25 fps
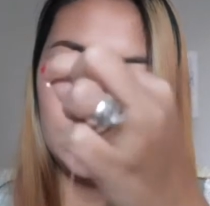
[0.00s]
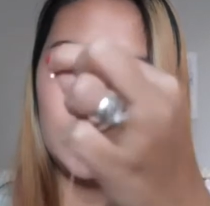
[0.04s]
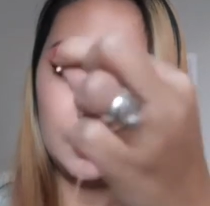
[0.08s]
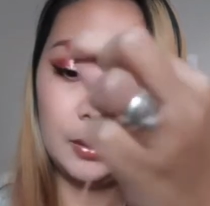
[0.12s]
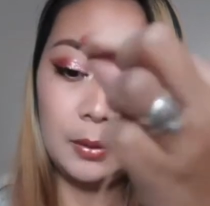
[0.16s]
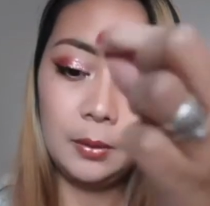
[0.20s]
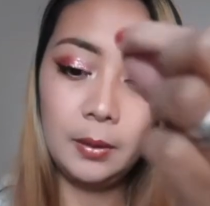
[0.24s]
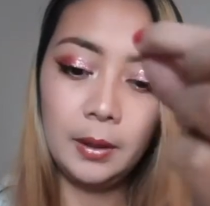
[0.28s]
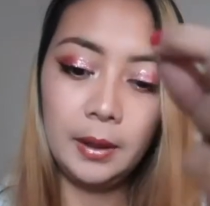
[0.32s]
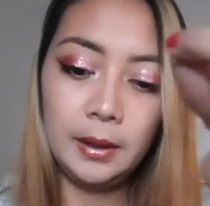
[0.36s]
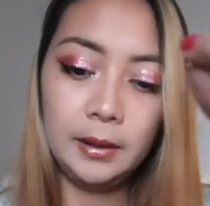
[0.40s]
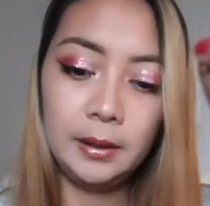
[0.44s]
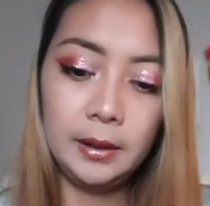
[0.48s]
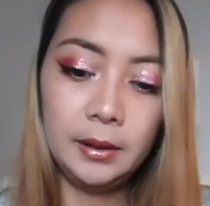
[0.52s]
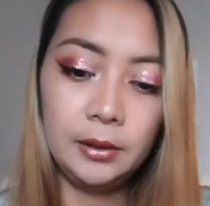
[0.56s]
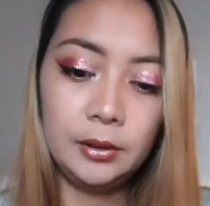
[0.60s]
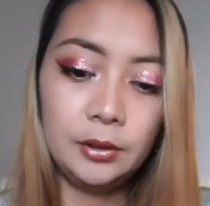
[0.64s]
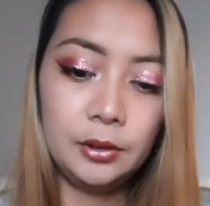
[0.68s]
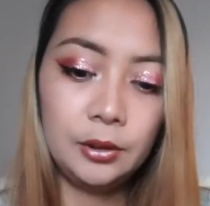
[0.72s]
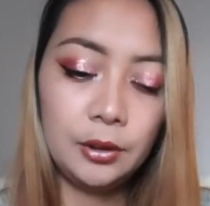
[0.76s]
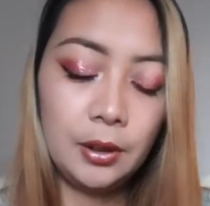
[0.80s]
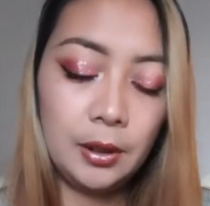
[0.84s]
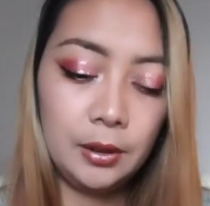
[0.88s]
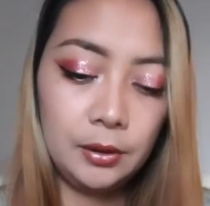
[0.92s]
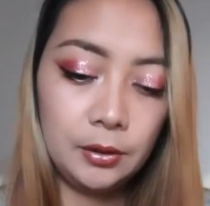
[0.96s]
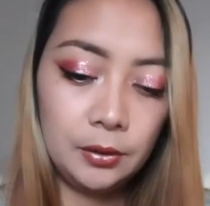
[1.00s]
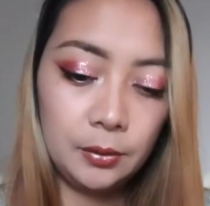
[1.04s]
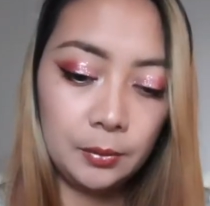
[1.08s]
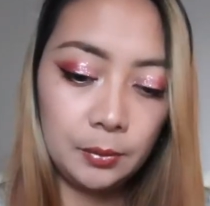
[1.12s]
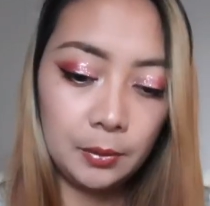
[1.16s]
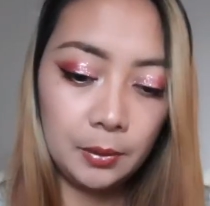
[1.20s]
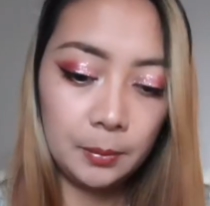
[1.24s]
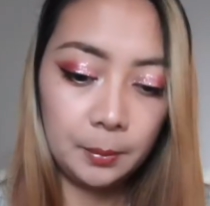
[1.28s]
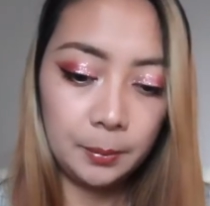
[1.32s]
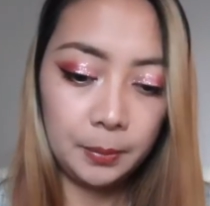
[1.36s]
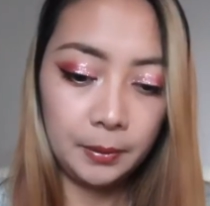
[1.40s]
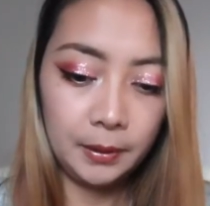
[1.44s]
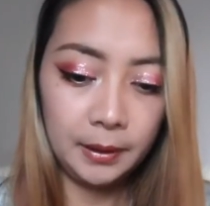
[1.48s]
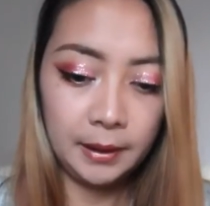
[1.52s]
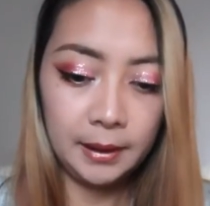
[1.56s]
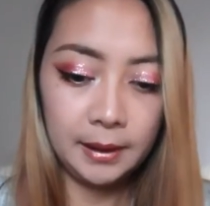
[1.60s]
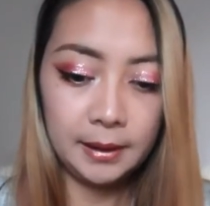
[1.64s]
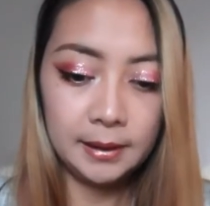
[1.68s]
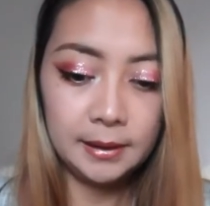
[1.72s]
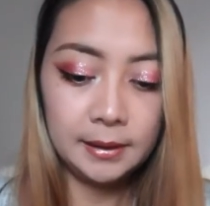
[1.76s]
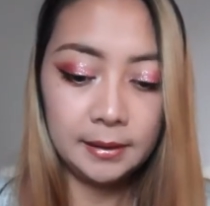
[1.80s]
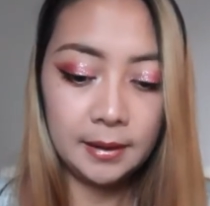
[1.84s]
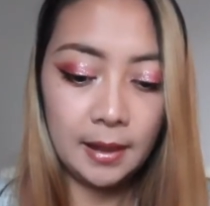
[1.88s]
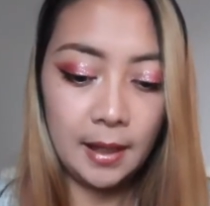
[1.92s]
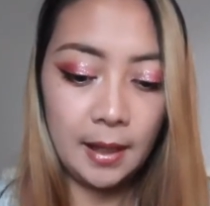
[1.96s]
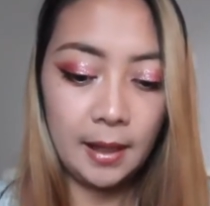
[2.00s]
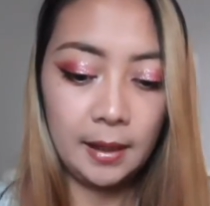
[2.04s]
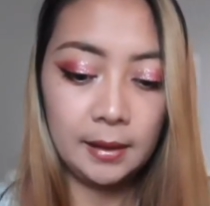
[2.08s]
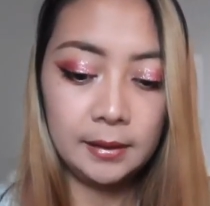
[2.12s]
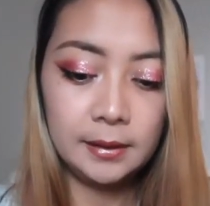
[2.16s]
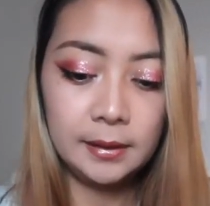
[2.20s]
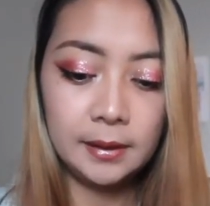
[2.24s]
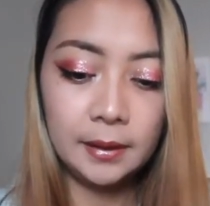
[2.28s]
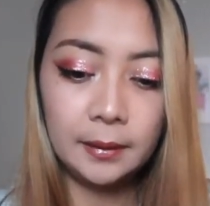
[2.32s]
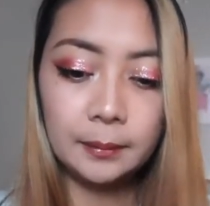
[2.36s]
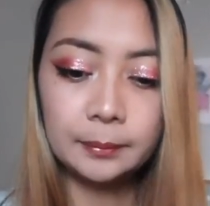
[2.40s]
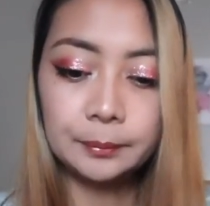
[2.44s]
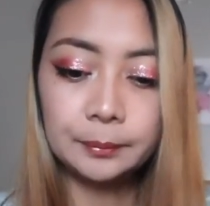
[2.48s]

go ahead and try to replace that